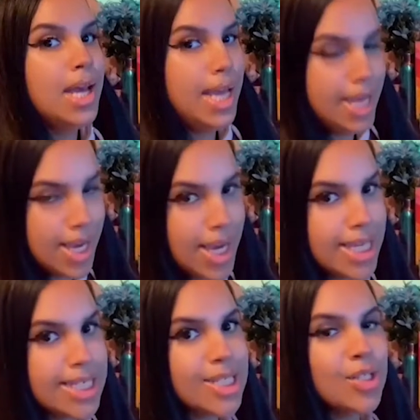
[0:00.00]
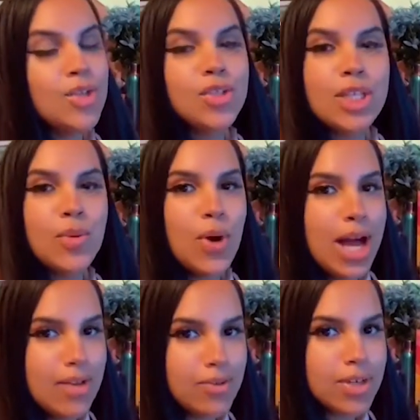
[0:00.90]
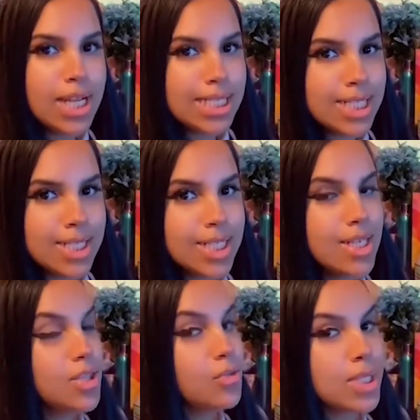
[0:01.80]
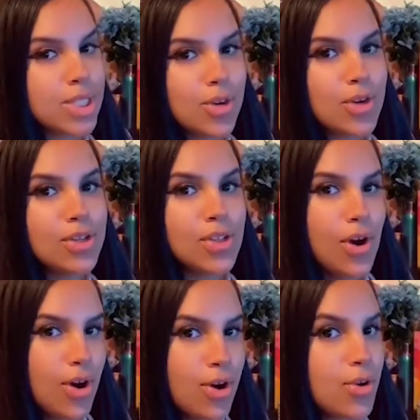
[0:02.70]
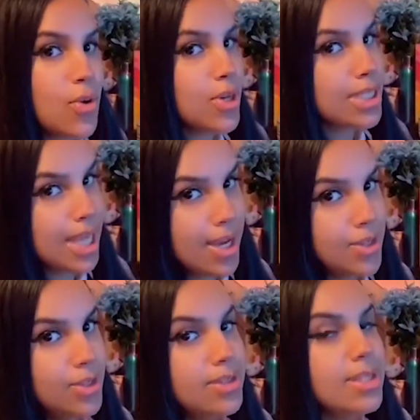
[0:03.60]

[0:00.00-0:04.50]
Hey guys, do you think we'll ever get to see the return of the Hardcore title?